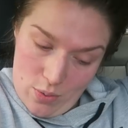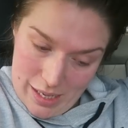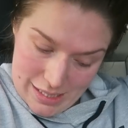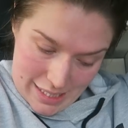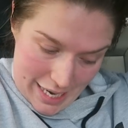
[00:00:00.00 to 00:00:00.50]

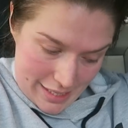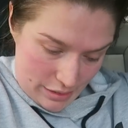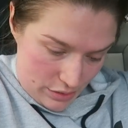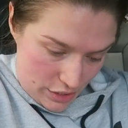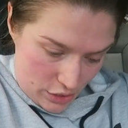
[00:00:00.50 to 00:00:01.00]
always say in
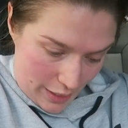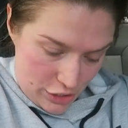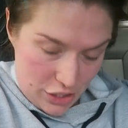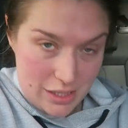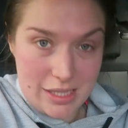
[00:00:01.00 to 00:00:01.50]
those
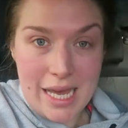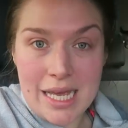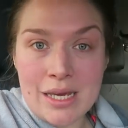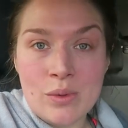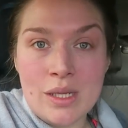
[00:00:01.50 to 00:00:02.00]
situations.
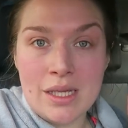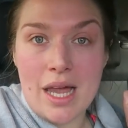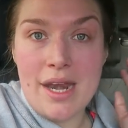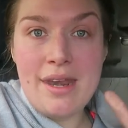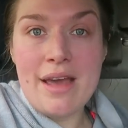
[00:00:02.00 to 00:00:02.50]
It, it will
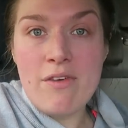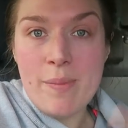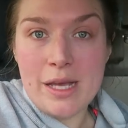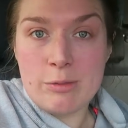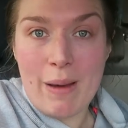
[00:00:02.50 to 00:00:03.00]
never
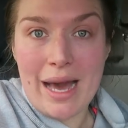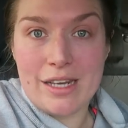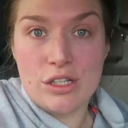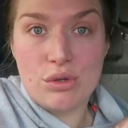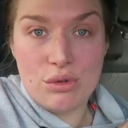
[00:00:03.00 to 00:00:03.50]
be as
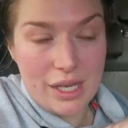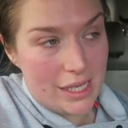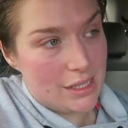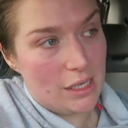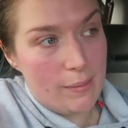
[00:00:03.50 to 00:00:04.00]
bad as you think
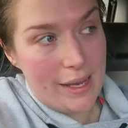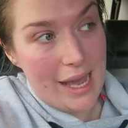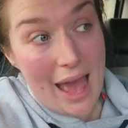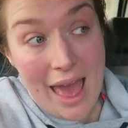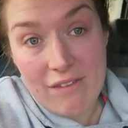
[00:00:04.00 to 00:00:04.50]
it's going to
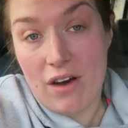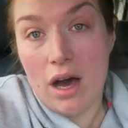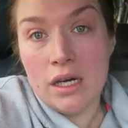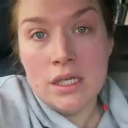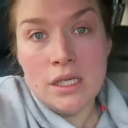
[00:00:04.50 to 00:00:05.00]
be,
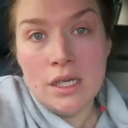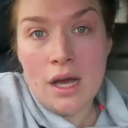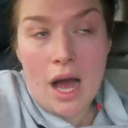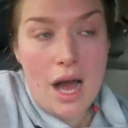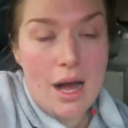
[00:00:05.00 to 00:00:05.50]
ever.
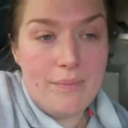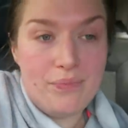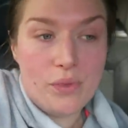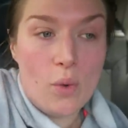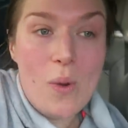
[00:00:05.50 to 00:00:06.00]

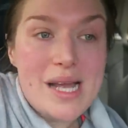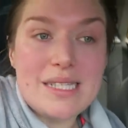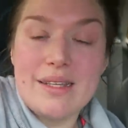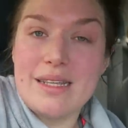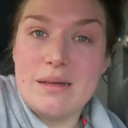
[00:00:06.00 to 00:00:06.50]
Um, wear
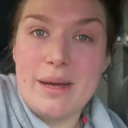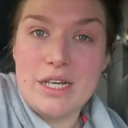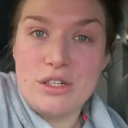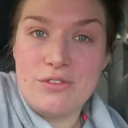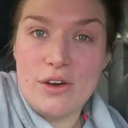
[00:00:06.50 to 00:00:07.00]
something that
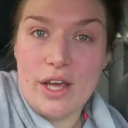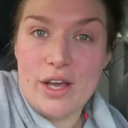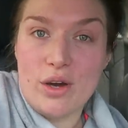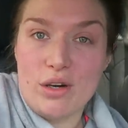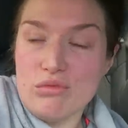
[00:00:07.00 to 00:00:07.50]
makes you feel like
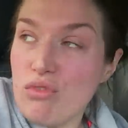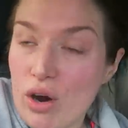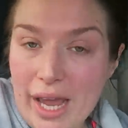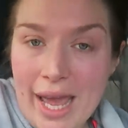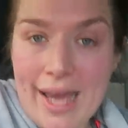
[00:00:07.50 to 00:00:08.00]
you're going to
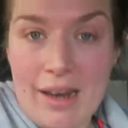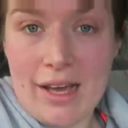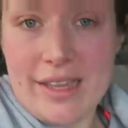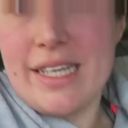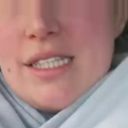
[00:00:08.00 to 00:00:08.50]
rock it,
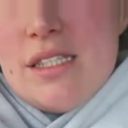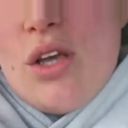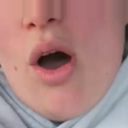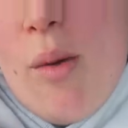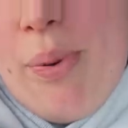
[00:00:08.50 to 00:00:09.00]
like this
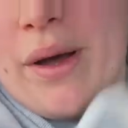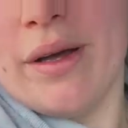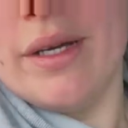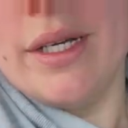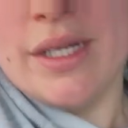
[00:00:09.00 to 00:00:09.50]
top,
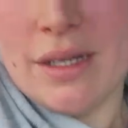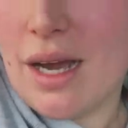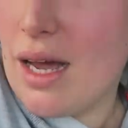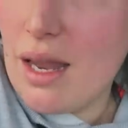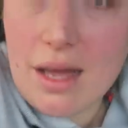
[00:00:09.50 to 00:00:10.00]

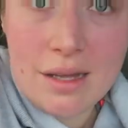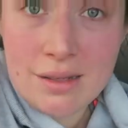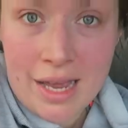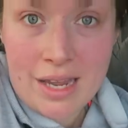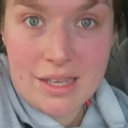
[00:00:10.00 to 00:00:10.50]
colour,
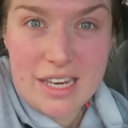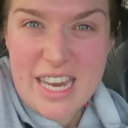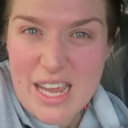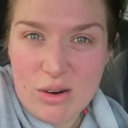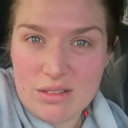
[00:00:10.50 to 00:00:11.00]
anything
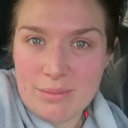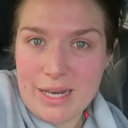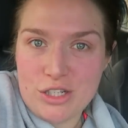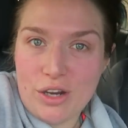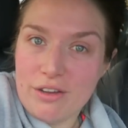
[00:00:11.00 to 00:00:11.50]
neon
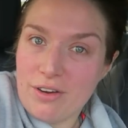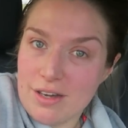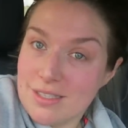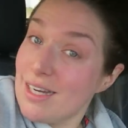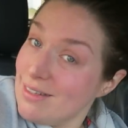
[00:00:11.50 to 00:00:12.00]
makes you go
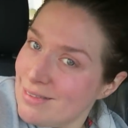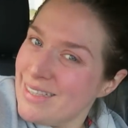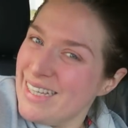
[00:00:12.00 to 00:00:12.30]
faster.